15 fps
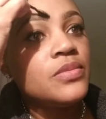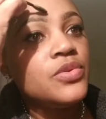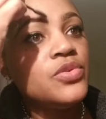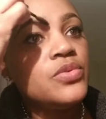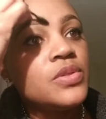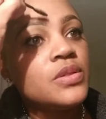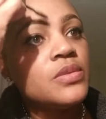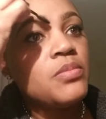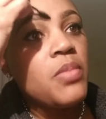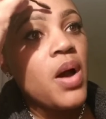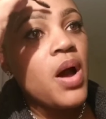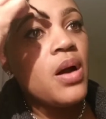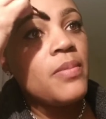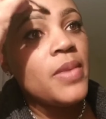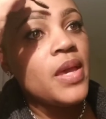using
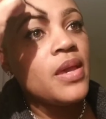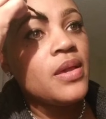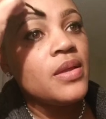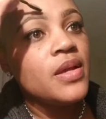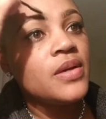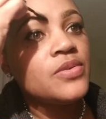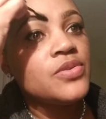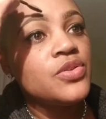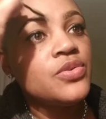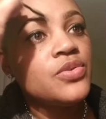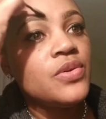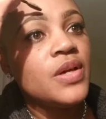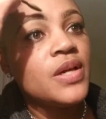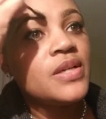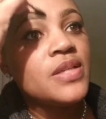pomade. I'll show
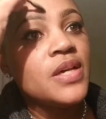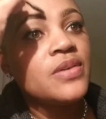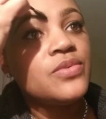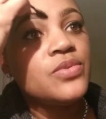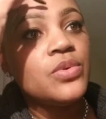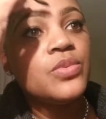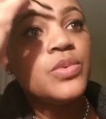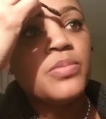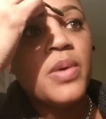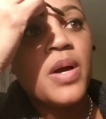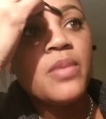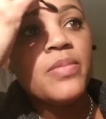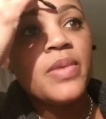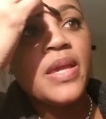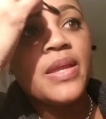you guys how to do it with
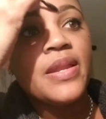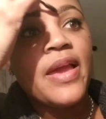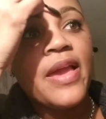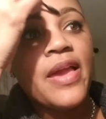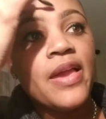pomade